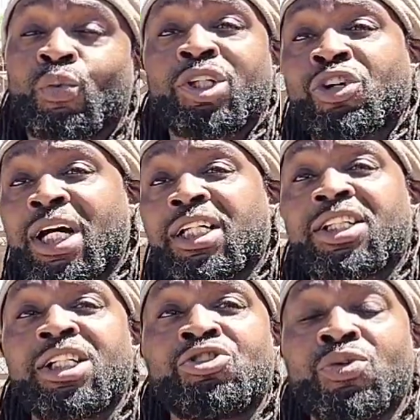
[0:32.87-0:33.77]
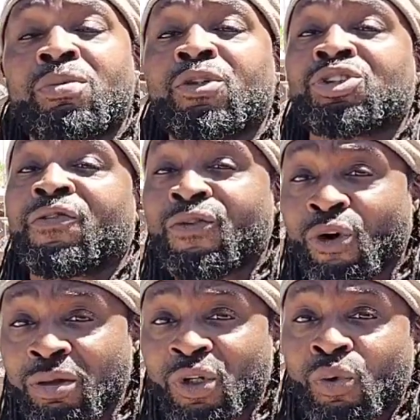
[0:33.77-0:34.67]
we try to teach you the most
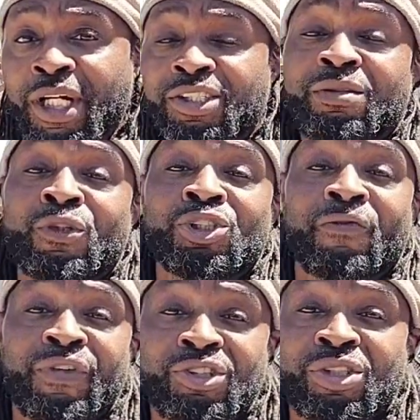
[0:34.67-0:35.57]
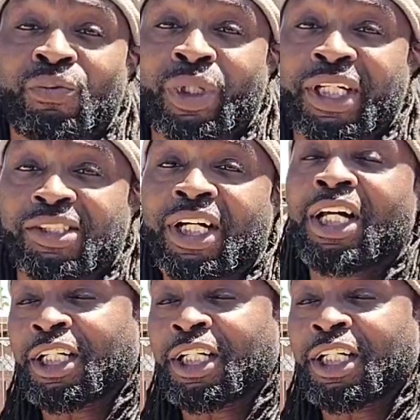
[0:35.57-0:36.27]
affordable ways and the most efficient ways.